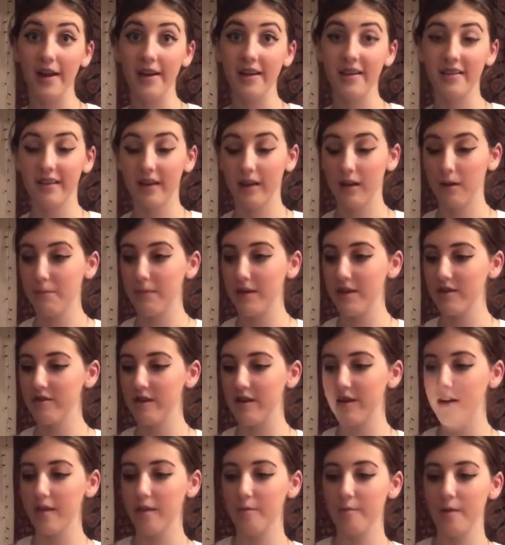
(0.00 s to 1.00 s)
It's like a big
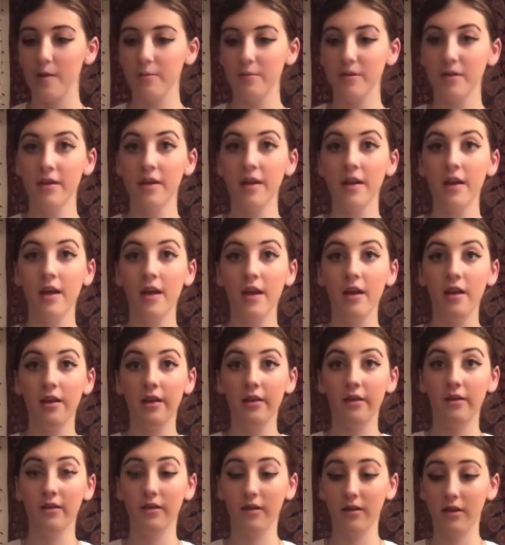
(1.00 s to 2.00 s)
trend at the moment.
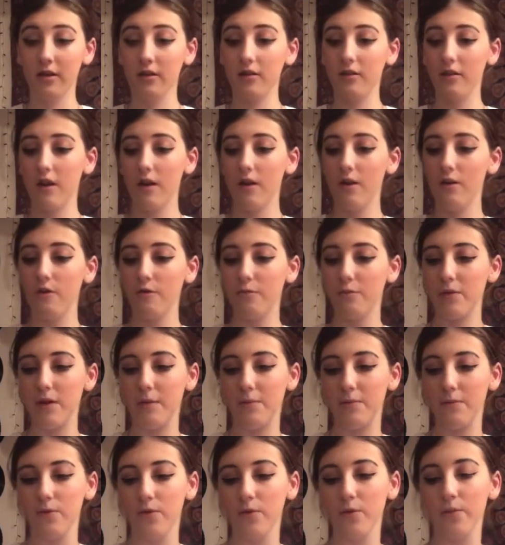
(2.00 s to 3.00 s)
Because a lot of
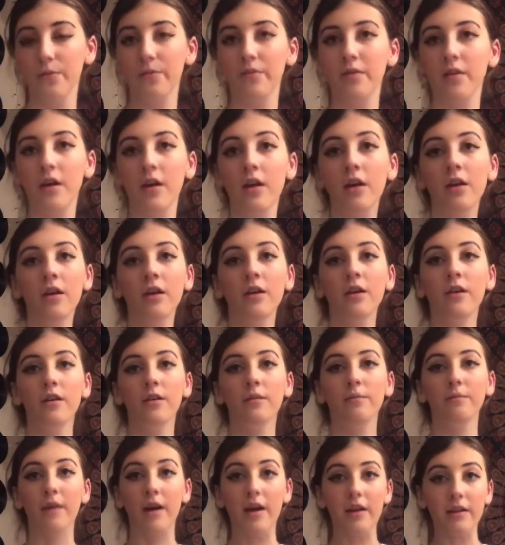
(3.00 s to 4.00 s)
people
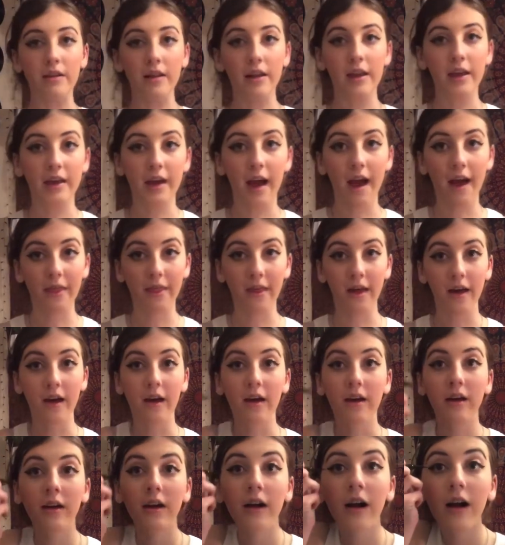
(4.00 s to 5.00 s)
basically get their
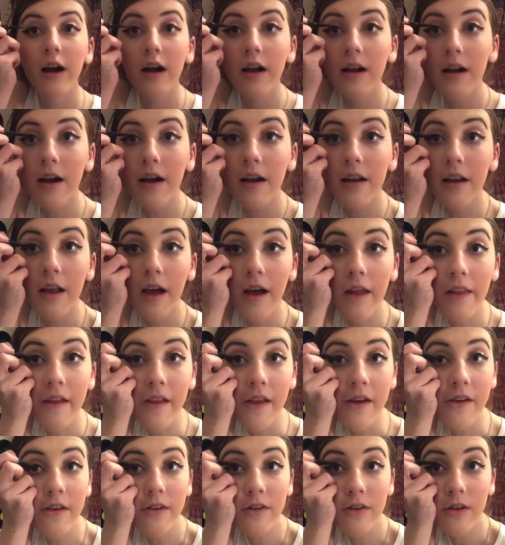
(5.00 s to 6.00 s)
eyeliner and then
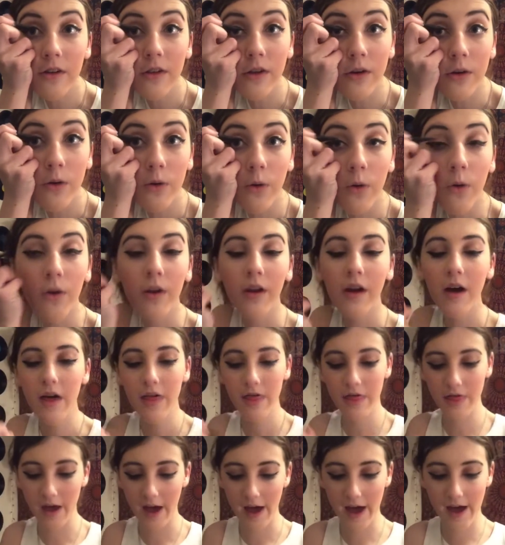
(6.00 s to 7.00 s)
they just do the corner
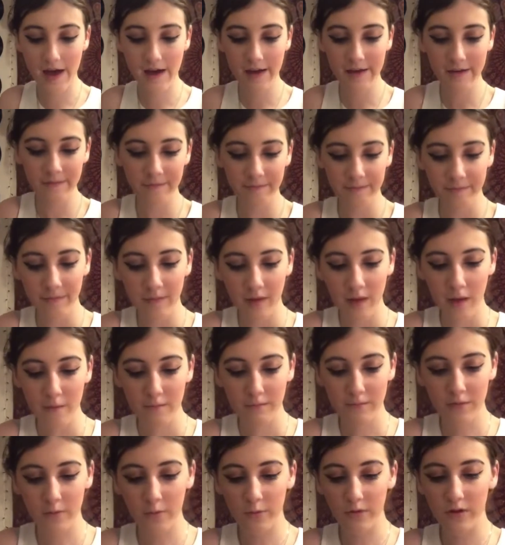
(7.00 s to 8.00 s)
there.
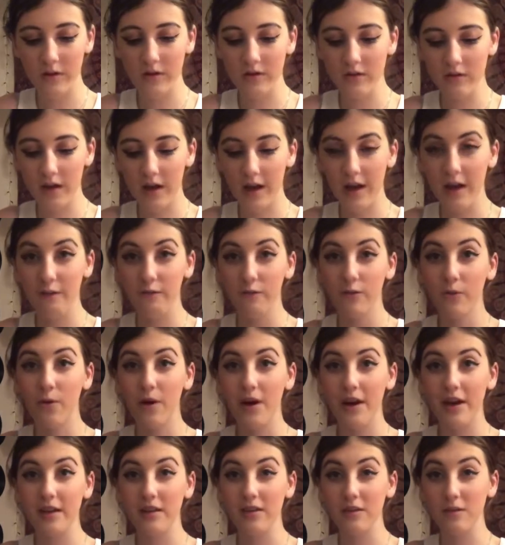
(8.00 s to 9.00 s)
But because I have
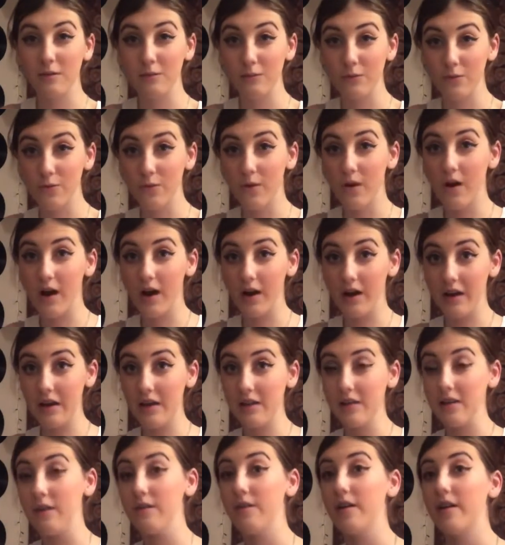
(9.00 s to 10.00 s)
quite small
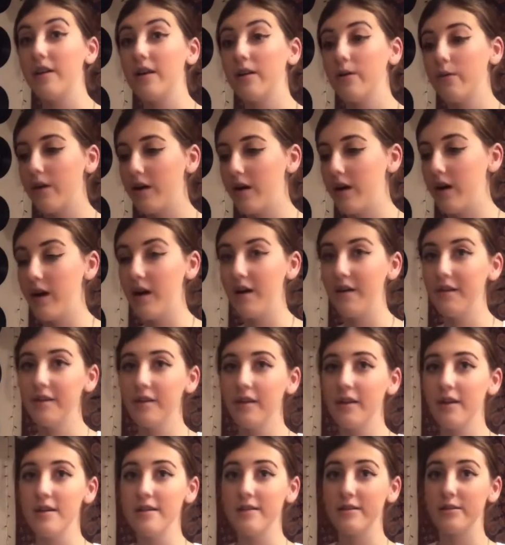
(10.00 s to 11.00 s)
eyes, I find that quite hard.
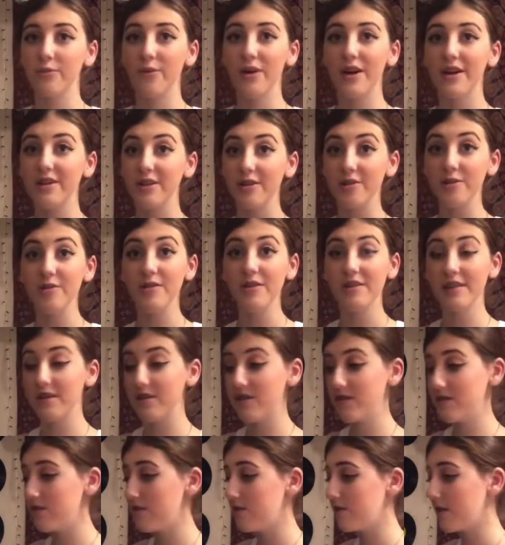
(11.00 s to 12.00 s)
So what I do is I
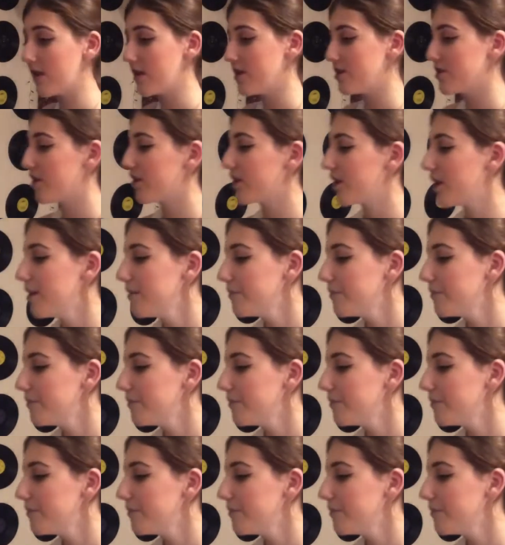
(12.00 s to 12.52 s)
just use eyeshadow.